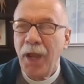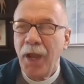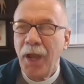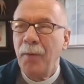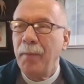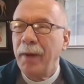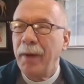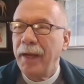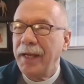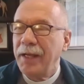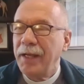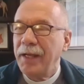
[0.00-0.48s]

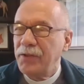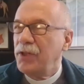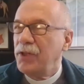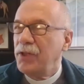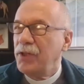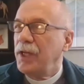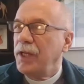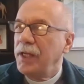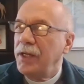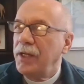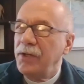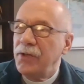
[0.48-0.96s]
My guest
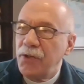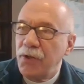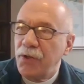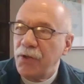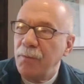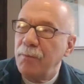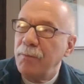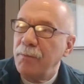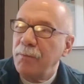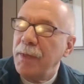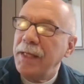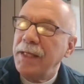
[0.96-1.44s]
today is a
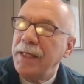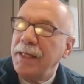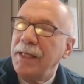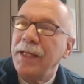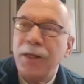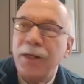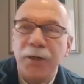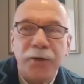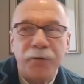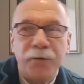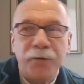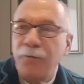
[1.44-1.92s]

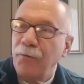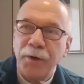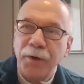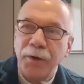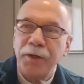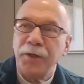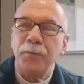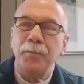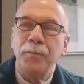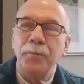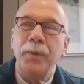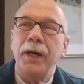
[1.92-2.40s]
many-year
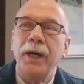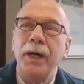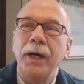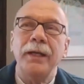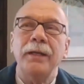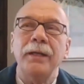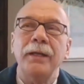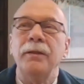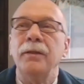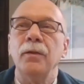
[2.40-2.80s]
friend of mine,